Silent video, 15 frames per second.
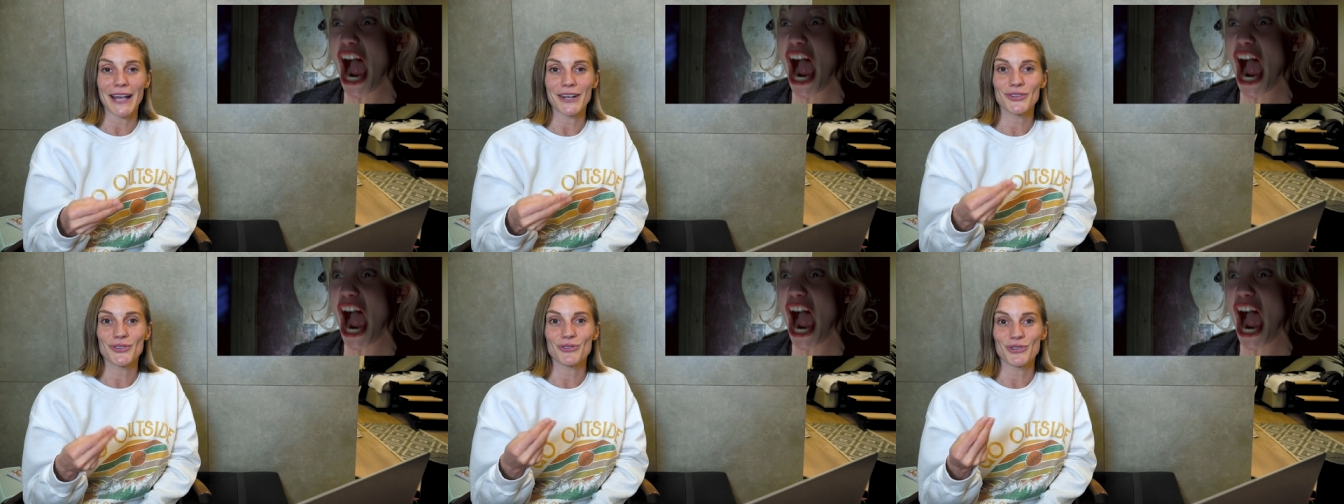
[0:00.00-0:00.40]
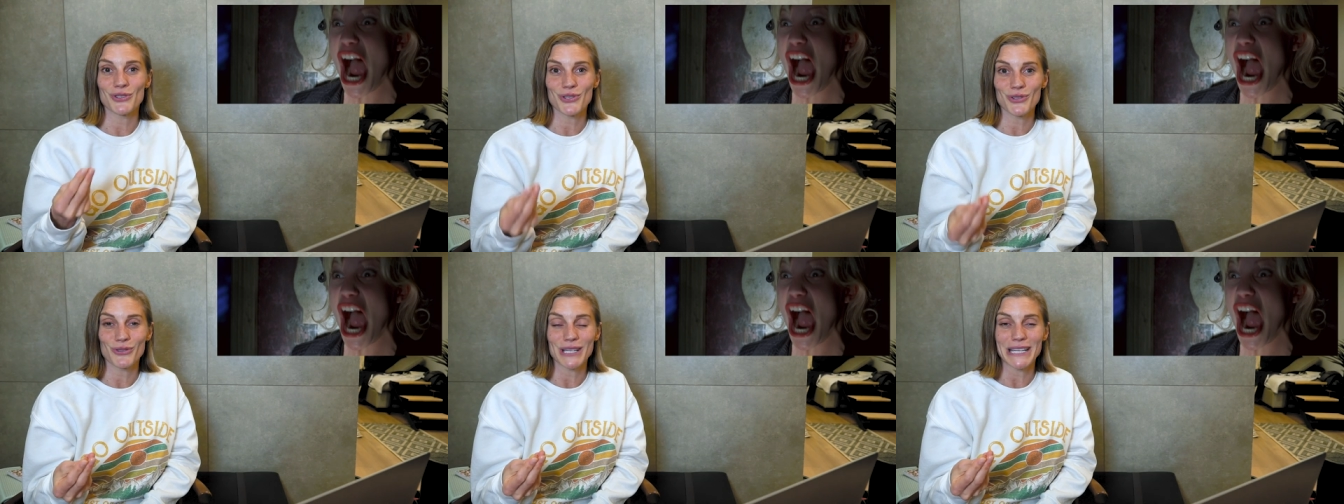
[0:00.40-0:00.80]
extra
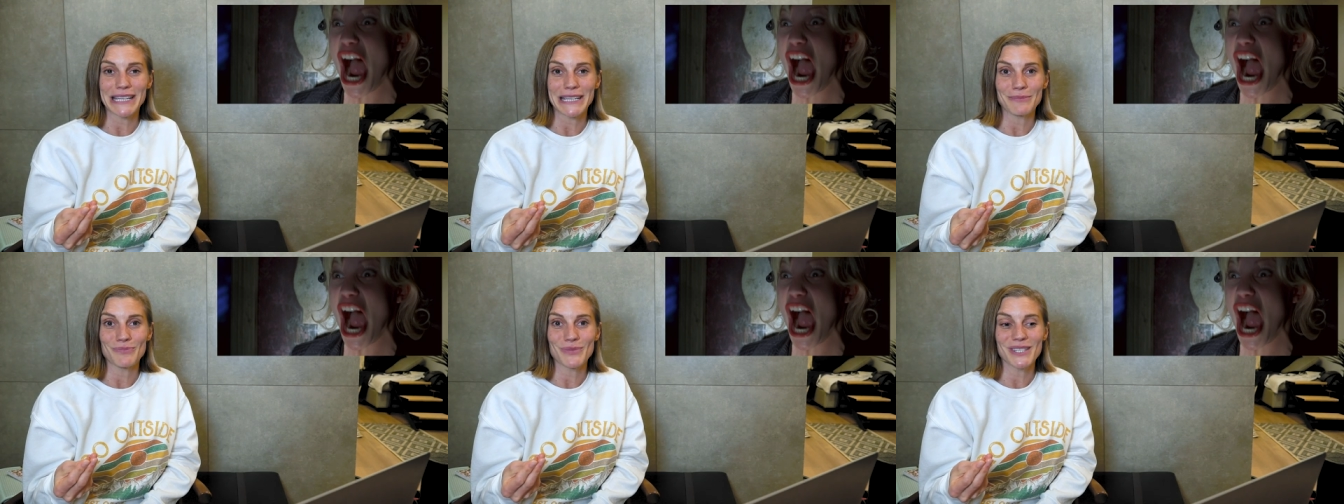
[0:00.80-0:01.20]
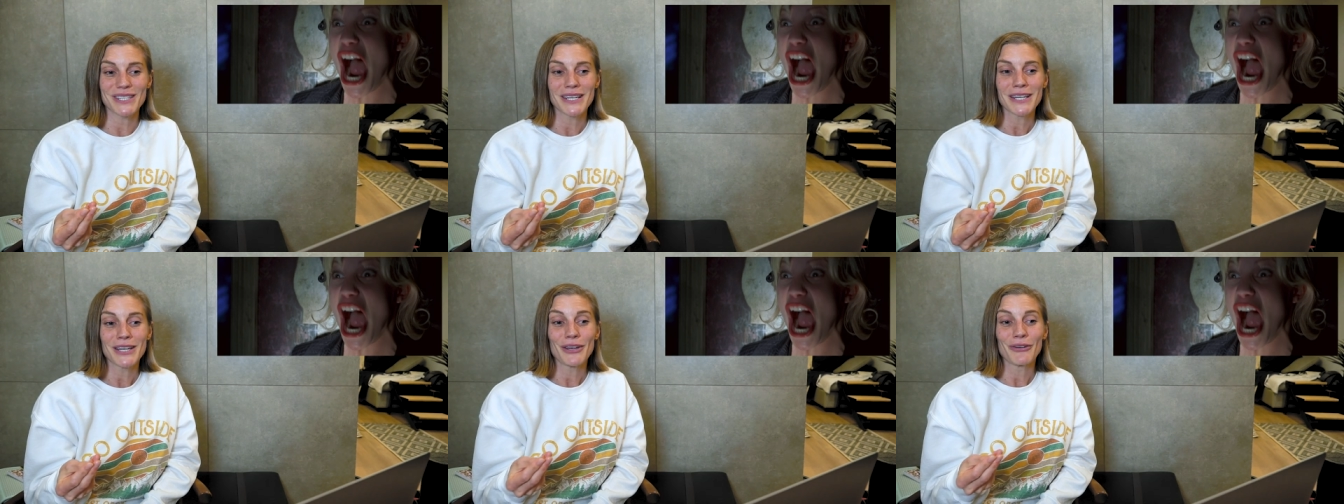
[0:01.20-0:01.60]
screams
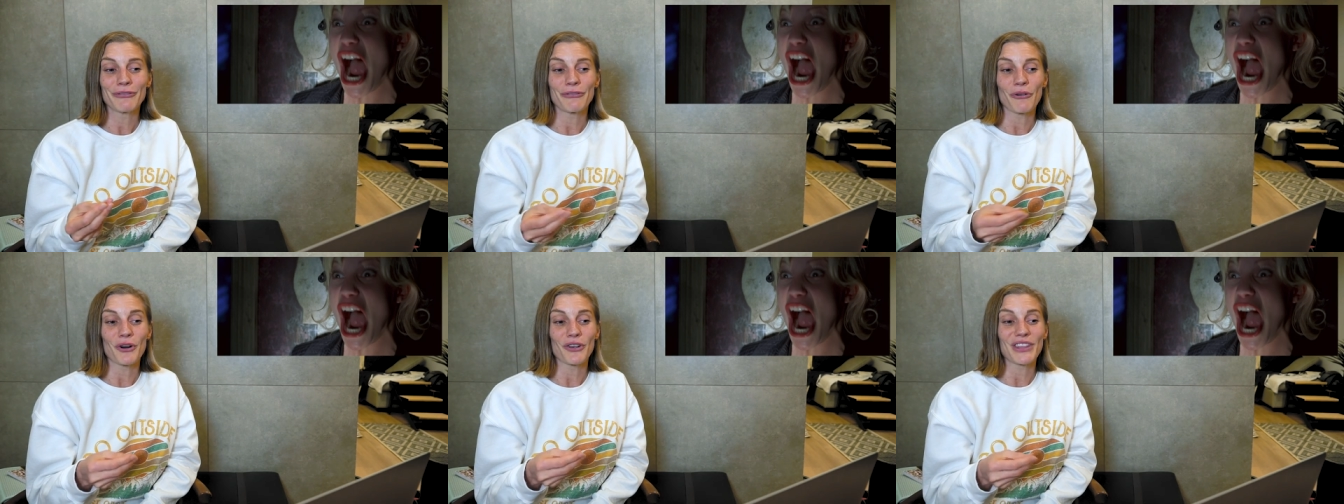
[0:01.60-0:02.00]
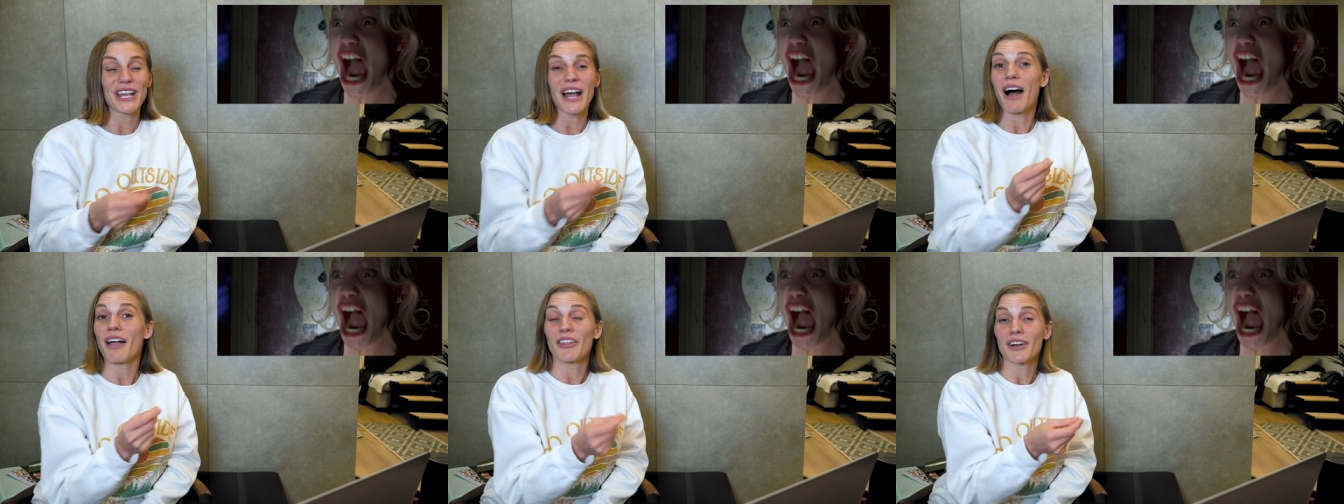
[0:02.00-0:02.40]
for
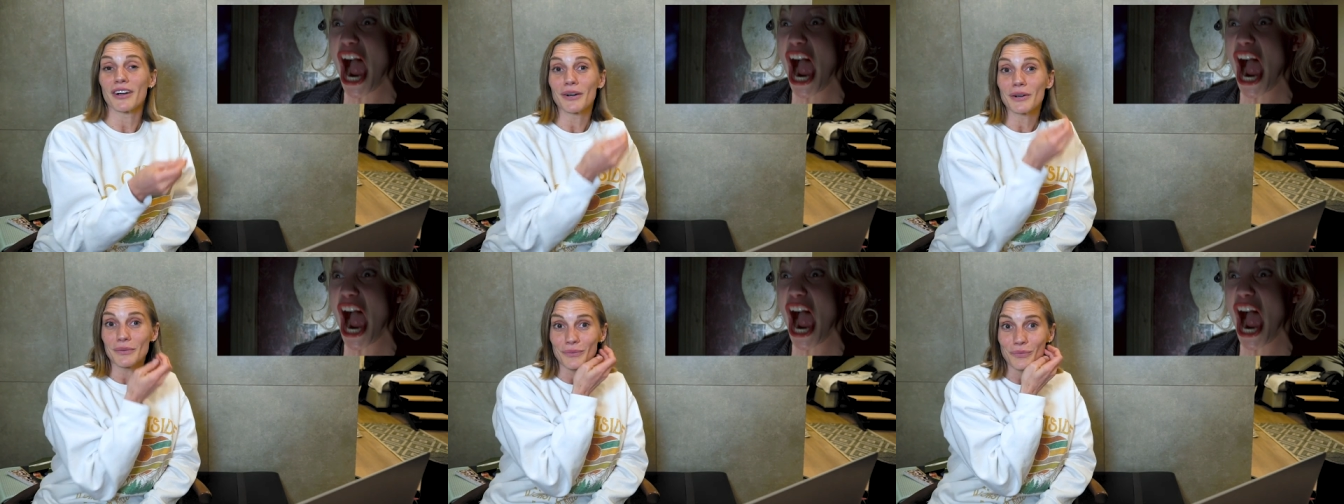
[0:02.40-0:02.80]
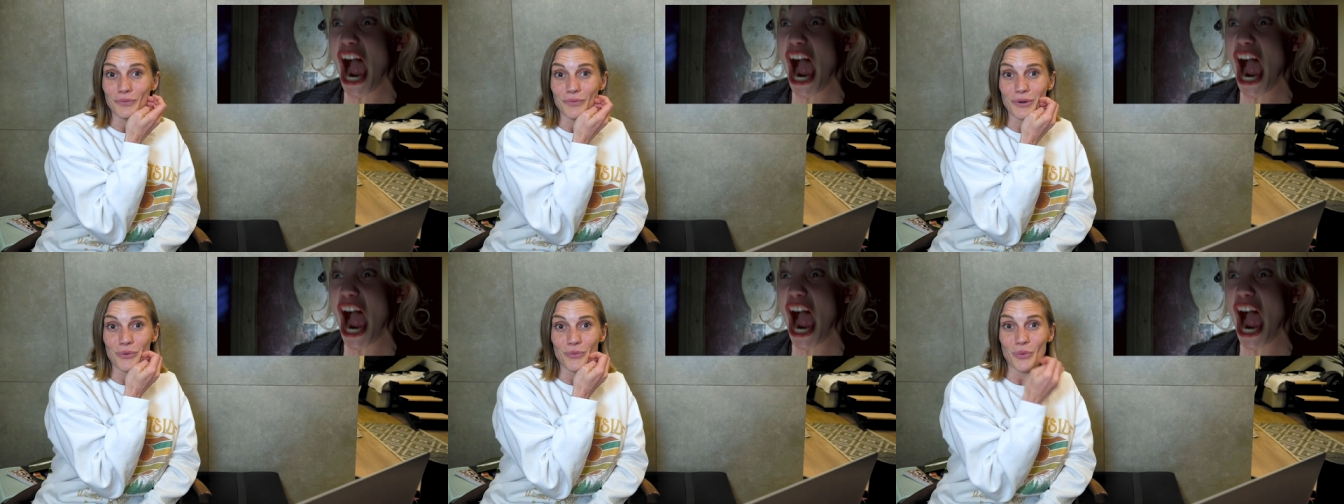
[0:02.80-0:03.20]
the other
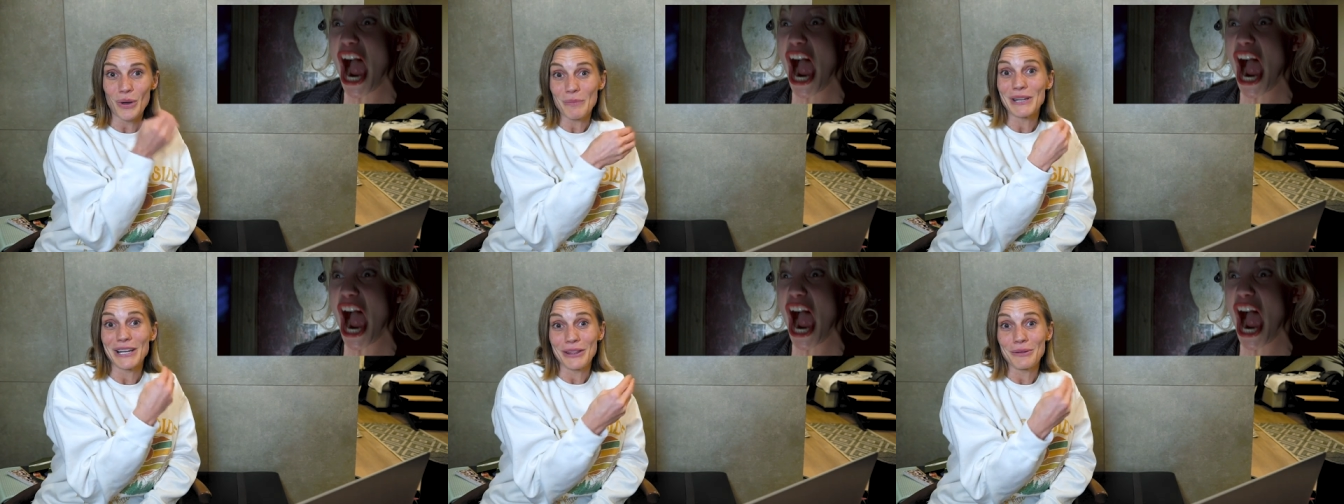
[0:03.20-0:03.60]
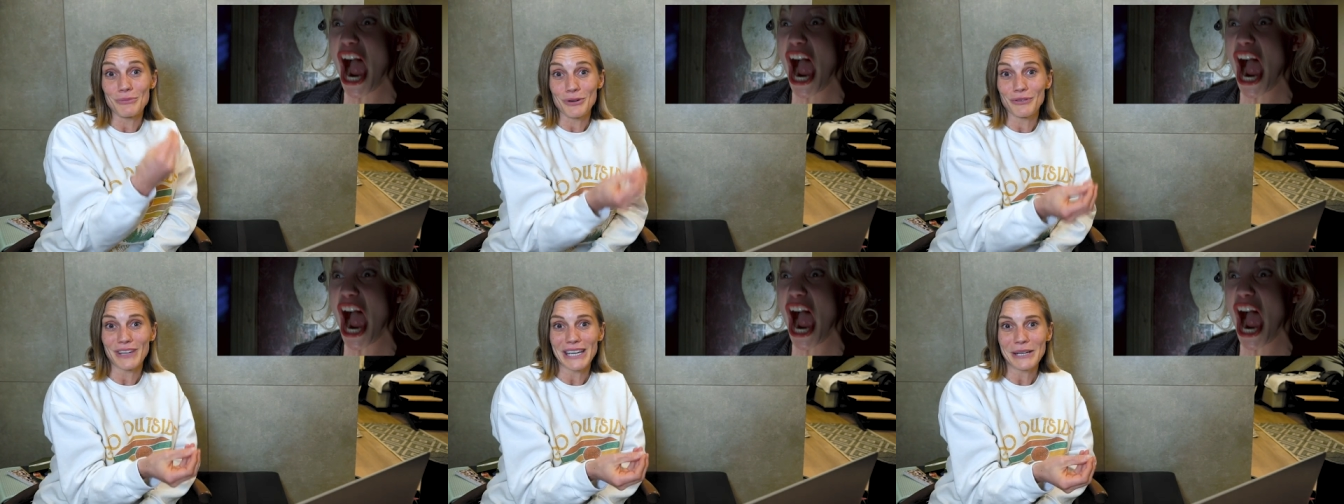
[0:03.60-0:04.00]
women in the
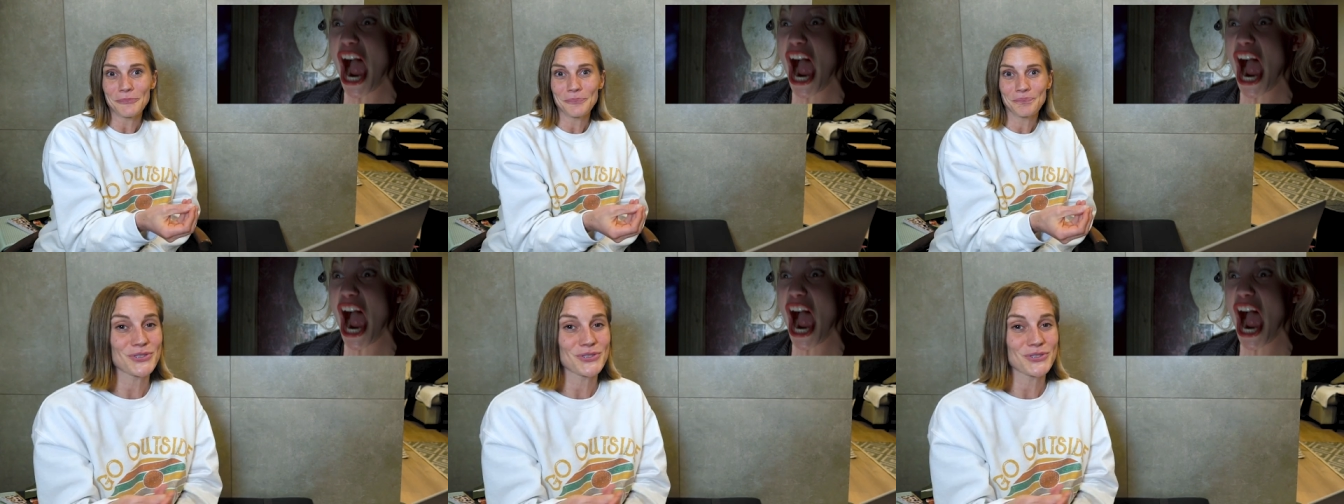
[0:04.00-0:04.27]
movie,